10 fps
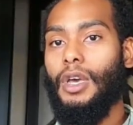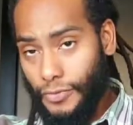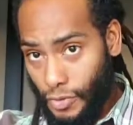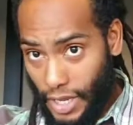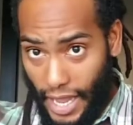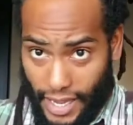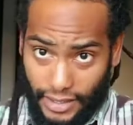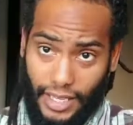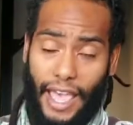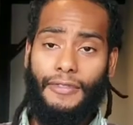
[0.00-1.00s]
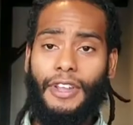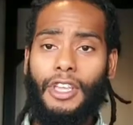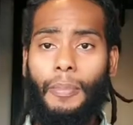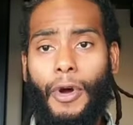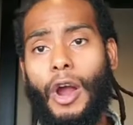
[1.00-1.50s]
If you guys have
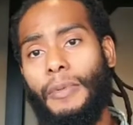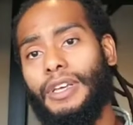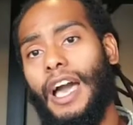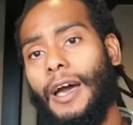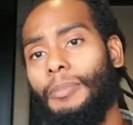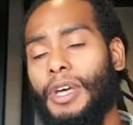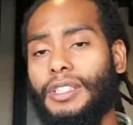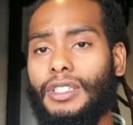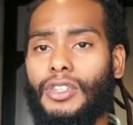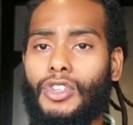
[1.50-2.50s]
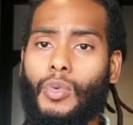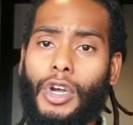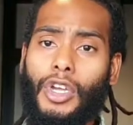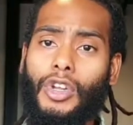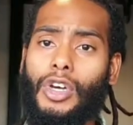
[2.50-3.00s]
any apartment complexes, you're
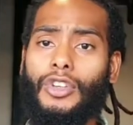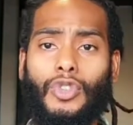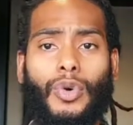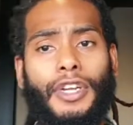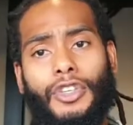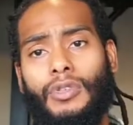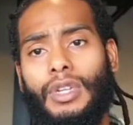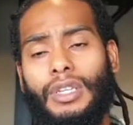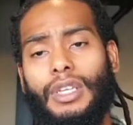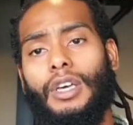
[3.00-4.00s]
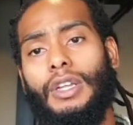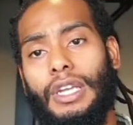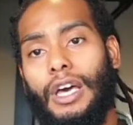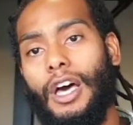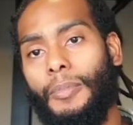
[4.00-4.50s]
working on a 20 unit deal
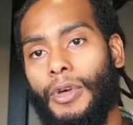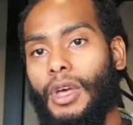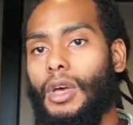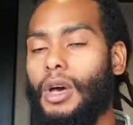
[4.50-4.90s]
and up,